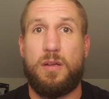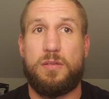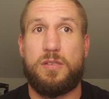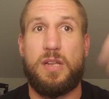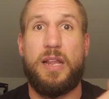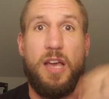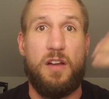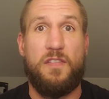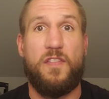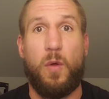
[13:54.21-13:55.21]
study
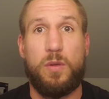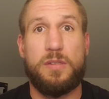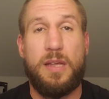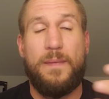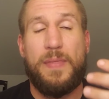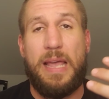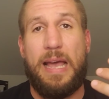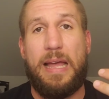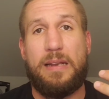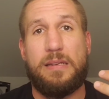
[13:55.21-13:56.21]
unfold
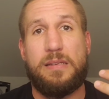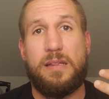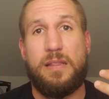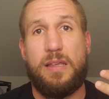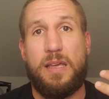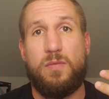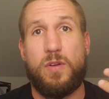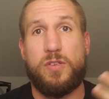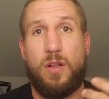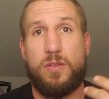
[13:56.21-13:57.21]
and the
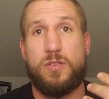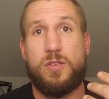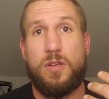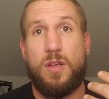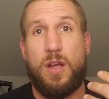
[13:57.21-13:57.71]
results